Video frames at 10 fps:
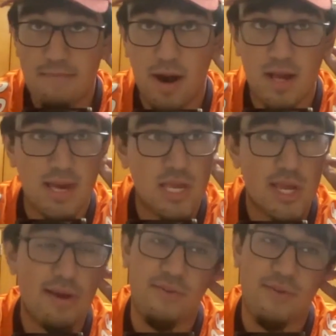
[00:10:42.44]
Bucks
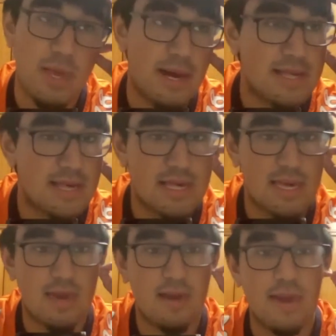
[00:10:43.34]
yesterday. That was really nice to
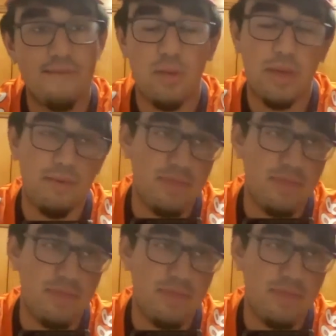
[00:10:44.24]
see, even though they,